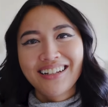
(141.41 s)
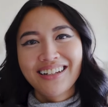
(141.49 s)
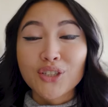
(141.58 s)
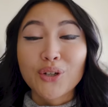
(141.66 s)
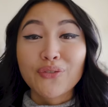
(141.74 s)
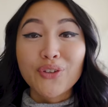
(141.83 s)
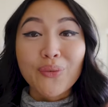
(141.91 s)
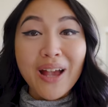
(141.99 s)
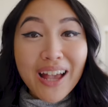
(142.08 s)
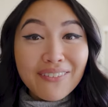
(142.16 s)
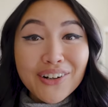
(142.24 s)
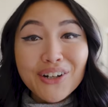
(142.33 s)
So if you
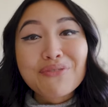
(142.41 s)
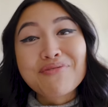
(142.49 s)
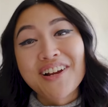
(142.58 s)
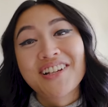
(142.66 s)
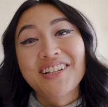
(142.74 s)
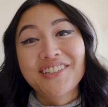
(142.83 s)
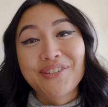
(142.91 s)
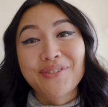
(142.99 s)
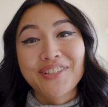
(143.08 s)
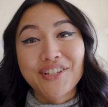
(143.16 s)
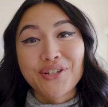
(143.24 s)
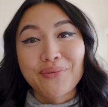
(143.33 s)
ever run into a
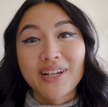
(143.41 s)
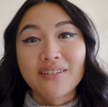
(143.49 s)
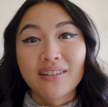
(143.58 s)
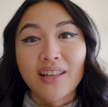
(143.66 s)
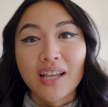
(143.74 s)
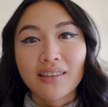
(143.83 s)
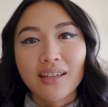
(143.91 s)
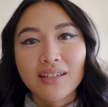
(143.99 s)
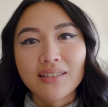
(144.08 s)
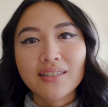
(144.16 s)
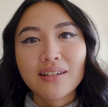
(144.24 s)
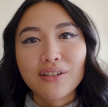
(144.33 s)
situation like
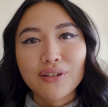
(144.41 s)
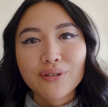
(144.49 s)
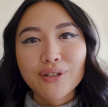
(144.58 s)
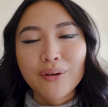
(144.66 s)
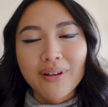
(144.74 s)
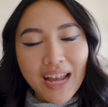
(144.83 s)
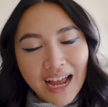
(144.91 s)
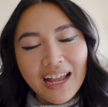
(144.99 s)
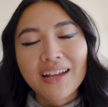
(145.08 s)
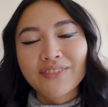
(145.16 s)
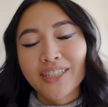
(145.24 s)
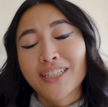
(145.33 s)
this, you do not
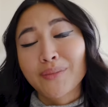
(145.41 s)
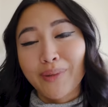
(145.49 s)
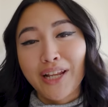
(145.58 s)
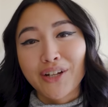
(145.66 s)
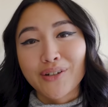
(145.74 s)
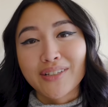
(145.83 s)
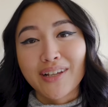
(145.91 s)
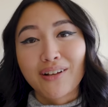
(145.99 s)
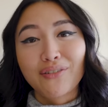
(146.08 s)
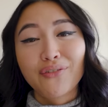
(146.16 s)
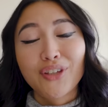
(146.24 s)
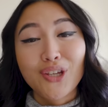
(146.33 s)
have to explain
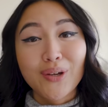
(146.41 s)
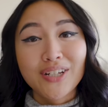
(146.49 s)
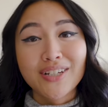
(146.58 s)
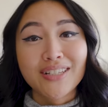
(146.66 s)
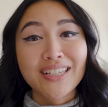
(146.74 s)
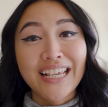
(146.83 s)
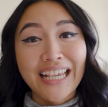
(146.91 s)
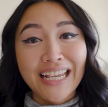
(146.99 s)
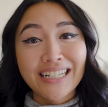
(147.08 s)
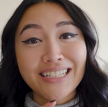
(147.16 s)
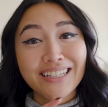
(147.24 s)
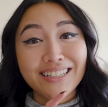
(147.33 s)
yourself. You can just
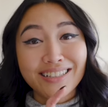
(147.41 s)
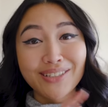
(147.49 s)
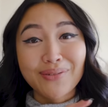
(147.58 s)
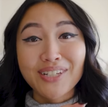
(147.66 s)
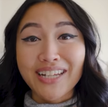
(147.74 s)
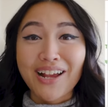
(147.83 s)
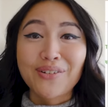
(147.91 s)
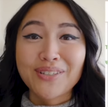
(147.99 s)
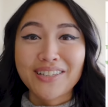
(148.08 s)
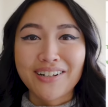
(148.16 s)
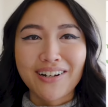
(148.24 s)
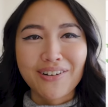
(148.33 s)
hit switch
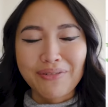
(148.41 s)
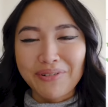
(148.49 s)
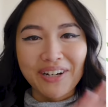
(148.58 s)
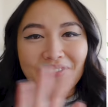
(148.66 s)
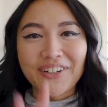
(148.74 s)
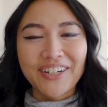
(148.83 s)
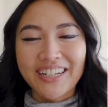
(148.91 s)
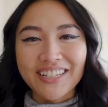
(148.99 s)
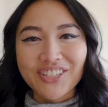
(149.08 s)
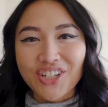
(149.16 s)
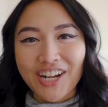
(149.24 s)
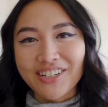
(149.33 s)
counselor or whatever it
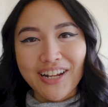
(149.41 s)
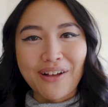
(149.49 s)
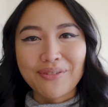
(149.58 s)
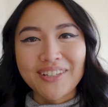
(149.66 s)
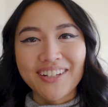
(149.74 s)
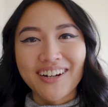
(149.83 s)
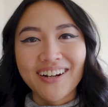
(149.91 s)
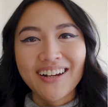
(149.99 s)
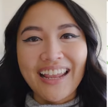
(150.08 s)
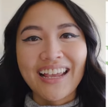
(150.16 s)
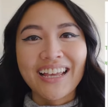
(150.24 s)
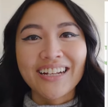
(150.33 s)
is, change counselor,
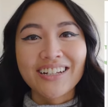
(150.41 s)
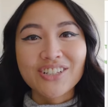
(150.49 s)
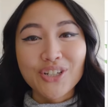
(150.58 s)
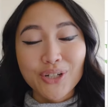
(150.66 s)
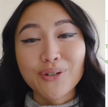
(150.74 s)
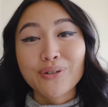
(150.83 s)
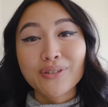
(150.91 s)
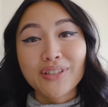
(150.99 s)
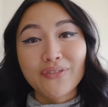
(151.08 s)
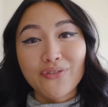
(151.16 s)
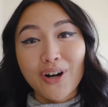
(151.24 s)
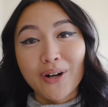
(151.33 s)
and choose
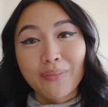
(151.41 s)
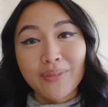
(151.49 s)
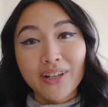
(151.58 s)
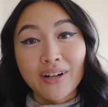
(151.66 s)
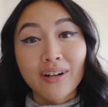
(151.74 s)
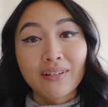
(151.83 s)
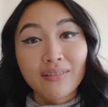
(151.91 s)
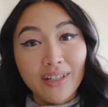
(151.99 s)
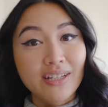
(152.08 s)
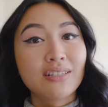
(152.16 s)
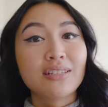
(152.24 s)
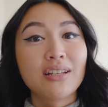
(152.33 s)
from their
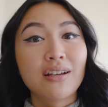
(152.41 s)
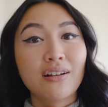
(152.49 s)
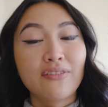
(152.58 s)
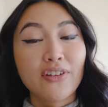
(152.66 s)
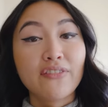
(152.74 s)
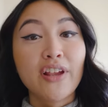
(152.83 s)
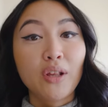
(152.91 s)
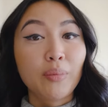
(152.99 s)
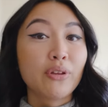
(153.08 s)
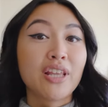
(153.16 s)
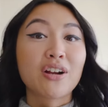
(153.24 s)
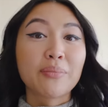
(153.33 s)
list of
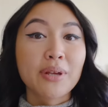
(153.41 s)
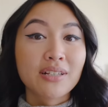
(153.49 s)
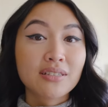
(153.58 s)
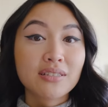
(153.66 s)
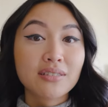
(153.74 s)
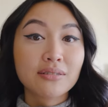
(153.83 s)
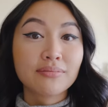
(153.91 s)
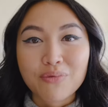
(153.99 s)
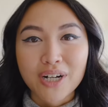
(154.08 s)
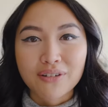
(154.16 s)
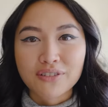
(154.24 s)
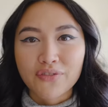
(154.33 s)
available therapists.
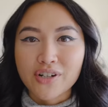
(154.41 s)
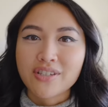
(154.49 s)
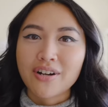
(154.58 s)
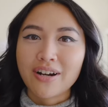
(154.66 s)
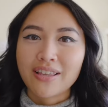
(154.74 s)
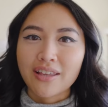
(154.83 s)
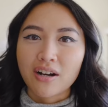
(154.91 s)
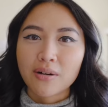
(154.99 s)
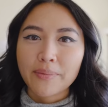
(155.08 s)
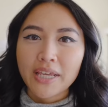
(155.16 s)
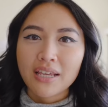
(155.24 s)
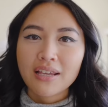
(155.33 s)
When I was first starting
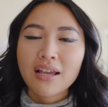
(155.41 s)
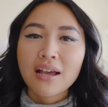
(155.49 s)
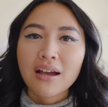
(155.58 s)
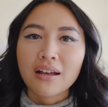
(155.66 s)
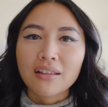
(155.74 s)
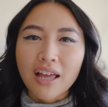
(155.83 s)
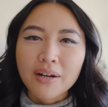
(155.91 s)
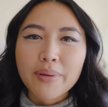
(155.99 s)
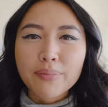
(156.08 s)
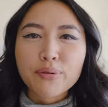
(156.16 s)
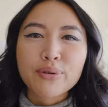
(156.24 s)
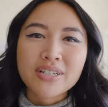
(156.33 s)
therapy, a lot of
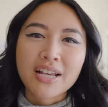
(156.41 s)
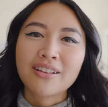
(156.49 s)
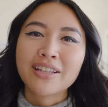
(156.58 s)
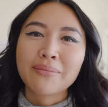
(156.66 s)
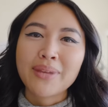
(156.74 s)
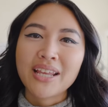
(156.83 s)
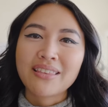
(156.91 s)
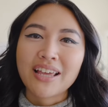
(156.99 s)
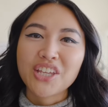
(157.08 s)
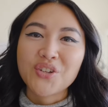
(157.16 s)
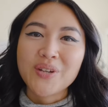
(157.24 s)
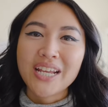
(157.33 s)
people were telling me
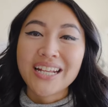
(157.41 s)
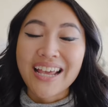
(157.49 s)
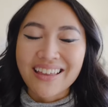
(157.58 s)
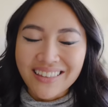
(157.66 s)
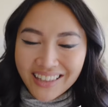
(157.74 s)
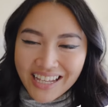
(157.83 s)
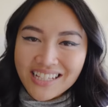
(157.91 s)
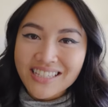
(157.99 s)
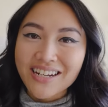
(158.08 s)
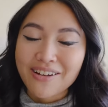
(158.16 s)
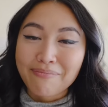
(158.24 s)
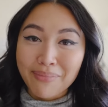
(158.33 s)
that you need at
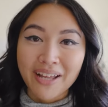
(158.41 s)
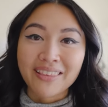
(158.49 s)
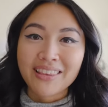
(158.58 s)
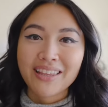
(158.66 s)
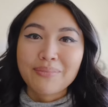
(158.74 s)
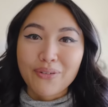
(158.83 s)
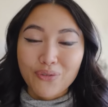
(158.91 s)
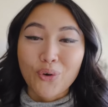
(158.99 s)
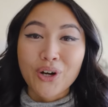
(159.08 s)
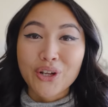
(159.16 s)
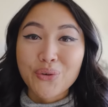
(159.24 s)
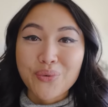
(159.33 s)
least a month
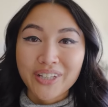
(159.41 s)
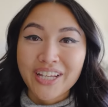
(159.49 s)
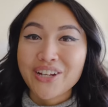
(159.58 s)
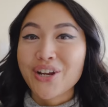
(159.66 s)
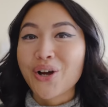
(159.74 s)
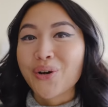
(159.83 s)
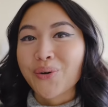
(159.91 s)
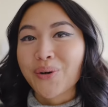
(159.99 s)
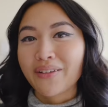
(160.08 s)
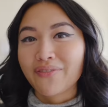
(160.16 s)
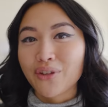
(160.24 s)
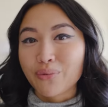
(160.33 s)
before you really know
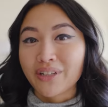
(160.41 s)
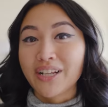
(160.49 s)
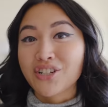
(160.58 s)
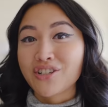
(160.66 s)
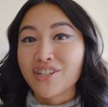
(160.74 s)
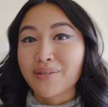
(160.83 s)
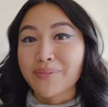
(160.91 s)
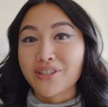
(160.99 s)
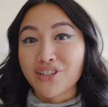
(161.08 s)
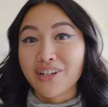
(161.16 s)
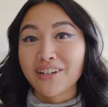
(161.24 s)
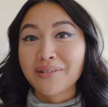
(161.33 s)
if the relationship is
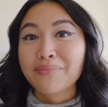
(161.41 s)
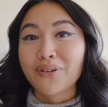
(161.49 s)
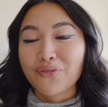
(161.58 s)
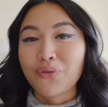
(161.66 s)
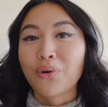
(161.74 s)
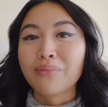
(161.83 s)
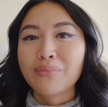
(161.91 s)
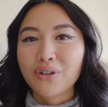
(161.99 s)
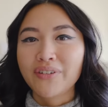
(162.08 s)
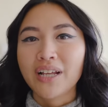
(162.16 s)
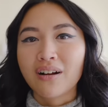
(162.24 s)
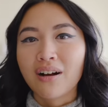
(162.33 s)
good before
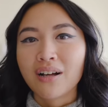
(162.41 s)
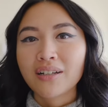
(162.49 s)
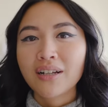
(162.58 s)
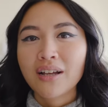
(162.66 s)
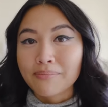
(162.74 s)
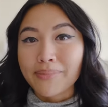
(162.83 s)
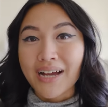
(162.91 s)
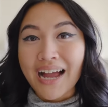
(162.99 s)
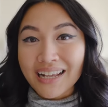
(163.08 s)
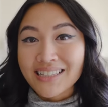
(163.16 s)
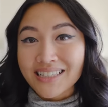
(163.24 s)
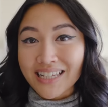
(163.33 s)
moving on. But
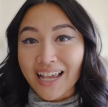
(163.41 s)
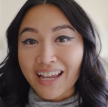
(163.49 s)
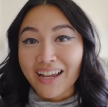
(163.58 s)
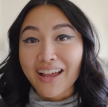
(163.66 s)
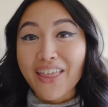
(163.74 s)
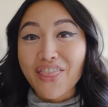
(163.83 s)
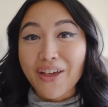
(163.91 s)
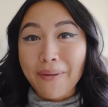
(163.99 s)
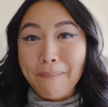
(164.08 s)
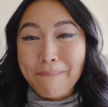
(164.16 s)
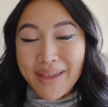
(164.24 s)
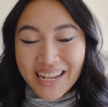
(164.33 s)
I'd say the
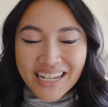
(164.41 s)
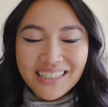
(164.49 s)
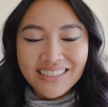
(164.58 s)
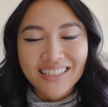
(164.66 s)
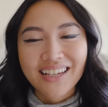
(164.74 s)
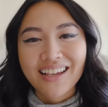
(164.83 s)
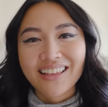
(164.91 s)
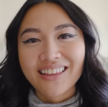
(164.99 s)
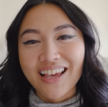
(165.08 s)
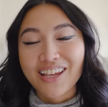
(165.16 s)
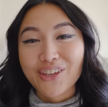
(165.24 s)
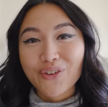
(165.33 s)
minute
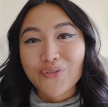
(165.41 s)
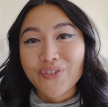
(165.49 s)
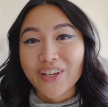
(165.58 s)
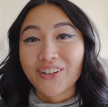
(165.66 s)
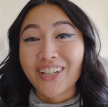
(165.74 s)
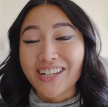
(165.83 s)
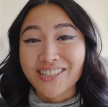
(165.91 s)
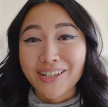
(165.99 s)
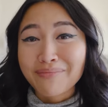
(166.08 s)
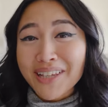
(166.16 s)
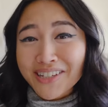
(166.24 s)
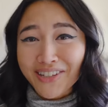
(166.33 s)
that you feel like
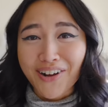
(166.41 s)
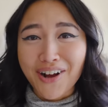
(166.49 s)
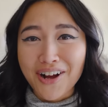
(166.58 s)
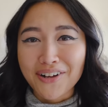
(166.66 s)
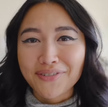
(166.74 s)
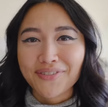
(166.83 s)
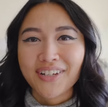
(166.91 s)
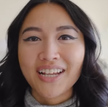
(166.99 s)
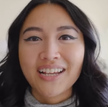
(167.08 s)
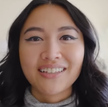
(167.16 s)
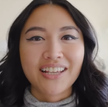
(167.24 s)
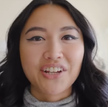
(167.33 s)
something's off,
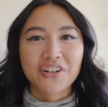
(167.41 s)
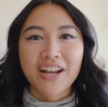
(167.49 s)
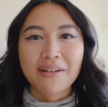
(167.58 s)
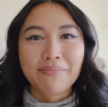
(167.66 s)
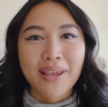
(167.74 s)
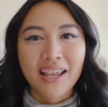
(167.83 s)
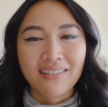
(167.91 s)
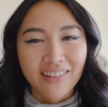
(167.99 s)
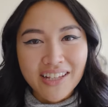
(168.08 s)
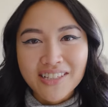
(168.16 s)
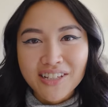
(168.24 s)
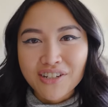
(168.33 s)
that you're not being
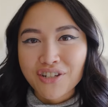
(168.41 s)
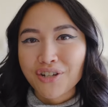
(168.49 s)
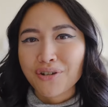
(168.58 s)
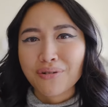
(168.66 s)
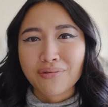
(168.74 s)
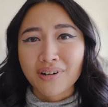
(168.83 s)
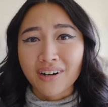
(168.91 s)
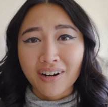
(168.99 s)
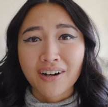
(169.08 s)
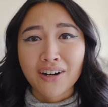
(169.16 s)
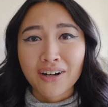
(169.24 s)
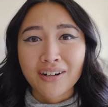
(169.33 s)
listened to or
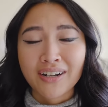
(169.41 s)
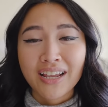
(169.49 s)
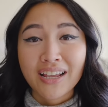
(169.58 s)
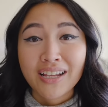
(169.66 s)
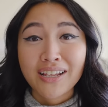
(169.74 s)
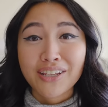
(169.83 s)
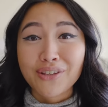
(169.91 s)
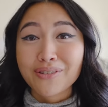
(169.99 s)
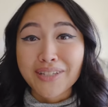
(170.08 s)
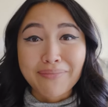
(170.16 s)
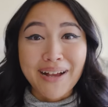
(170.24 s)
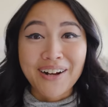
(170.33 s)
heard, you
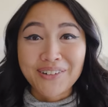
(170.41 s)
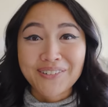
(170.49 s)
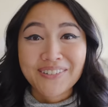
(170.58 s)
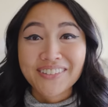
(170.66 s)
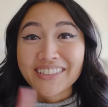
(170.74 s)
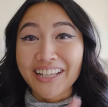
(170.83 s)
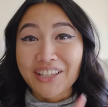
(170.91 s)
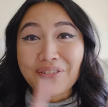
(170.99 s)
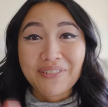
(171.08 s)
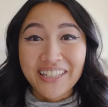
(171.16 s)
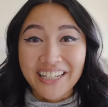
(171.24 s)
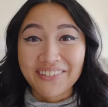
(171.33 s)
dip out like
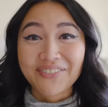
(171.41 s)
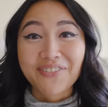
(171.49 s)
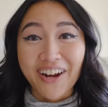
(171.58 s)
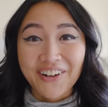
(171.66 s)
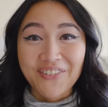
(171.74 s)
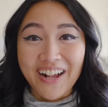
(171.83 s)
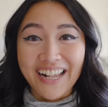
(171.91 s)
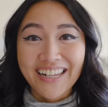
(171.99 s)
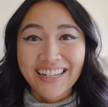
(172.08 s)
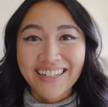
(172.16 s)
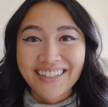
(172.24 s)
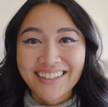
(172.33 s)
you leave right away.
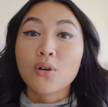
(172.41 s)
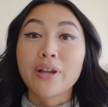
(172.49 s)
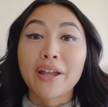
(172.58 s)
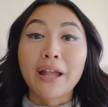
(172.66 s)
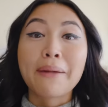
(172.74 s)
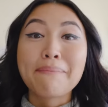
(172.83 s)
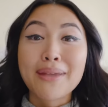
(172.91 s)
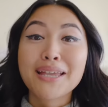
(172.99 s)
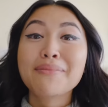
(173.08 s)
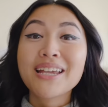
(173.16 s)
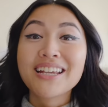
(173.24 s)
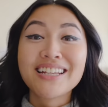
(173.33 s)
Okay,
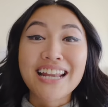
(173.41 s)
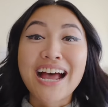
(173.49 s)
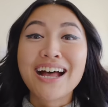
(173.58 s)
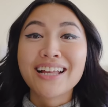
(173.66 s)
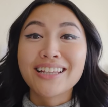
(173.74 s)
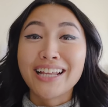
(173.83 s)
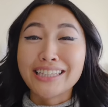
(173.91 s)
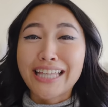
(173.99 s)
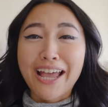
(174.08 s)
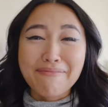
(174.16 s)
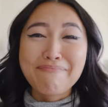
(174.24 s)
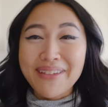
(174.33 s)
maybe not like
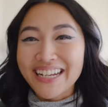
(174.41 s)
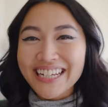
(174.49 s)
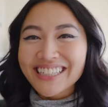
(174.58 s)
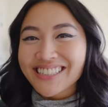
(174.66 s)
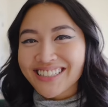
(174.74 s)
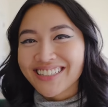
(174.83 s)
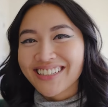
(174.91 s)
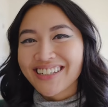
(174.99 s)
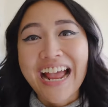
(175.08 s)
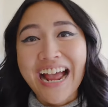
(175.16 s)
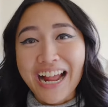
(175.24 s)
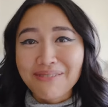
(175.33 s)
that minute.
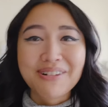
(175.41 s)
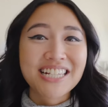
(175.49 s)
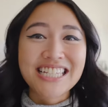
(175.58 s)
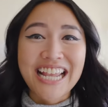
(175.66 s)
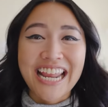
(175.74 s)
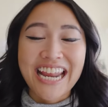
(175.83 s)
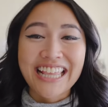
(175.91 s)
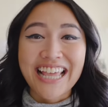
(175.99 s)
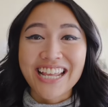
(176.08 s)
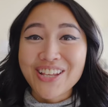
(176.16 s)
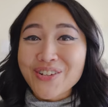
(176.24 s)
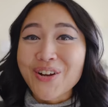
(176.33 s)
I'm just saying
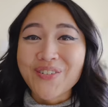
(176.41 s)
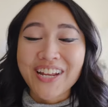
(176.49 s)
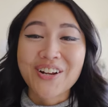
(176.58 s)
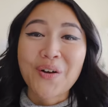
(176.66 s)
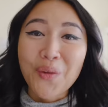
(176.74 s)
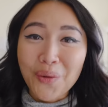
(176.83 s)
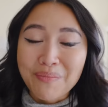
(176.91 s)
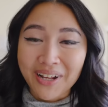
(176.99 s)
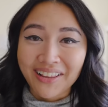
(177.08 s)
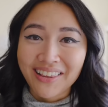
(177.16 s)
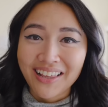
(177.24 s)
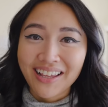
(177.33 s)
that you don't need a whole
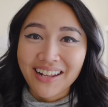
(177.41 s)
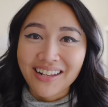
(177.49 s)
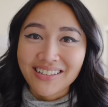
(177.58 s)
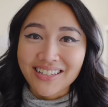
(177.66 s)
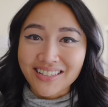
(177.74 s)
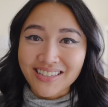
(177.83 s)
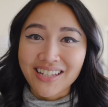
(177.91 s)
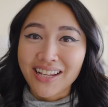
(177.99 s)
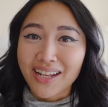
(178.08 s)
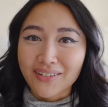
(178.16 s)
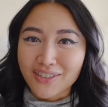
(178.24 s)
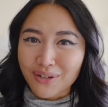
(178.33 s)
month to
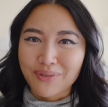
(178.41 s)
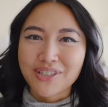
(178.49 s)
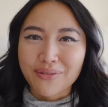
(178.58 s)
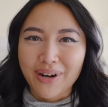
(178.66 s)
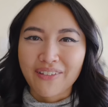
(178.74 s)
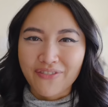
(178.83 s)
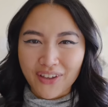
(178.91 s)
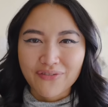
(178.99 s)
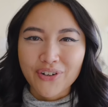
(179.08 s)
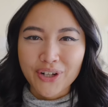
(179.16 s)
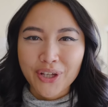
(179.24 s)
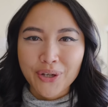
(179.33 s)
see if someone's the right fit
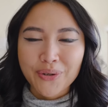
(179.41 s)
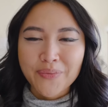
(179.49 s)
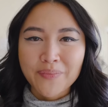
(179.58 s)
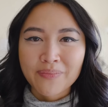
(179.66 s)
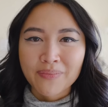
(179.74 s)
for you.